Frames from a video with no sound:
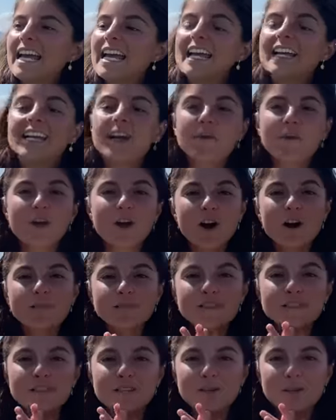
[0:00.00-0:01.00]
Now we're off
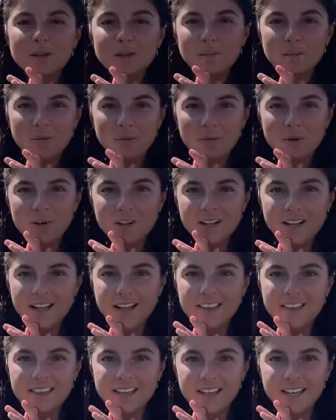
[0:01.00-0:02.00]
to the pool
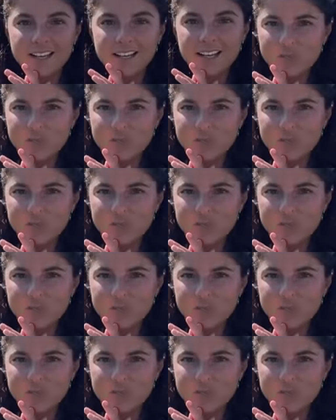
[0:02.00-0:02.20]
and then